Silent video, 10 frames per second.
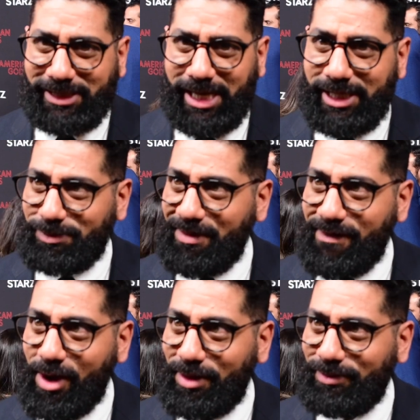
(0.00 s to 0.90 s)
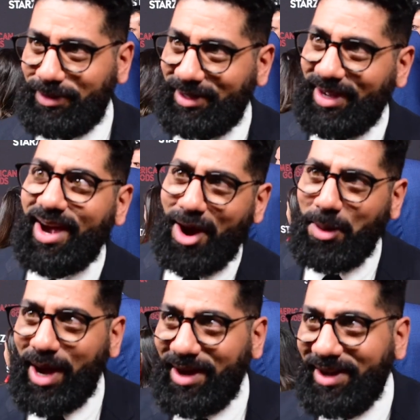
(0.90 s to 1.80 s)
McShane as my father. Oh, yeah. Yeah,
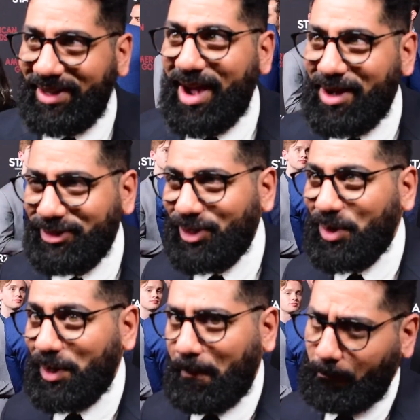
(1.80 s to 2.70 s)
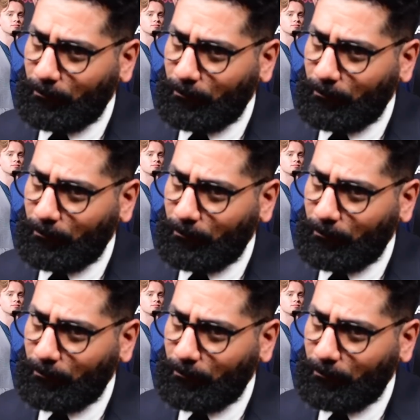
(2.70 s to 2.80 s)
okay. Yeah, totally.